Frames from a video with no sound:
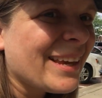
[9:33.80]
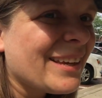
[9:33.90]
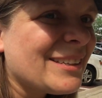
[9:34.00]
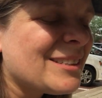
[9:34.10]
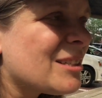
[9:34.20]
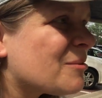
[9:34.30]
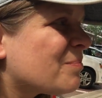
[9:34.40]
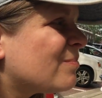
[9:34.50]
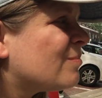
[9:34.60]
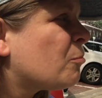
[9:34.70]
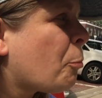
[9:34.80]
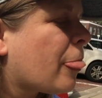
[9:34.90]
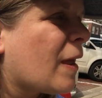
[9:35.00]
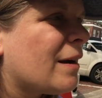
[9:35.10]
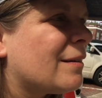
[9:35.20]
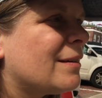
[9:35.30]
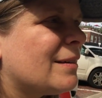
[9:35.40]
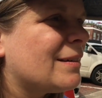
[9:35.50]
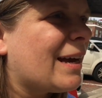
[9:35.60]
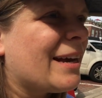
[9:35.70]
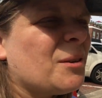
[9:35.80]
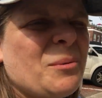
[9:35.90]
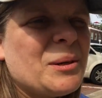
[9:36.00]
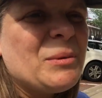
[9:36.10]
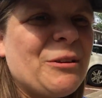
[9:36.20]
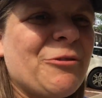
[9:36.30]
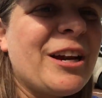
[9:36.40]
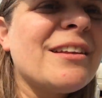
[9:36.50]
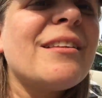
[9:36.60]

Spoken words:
And I don't want to be afraid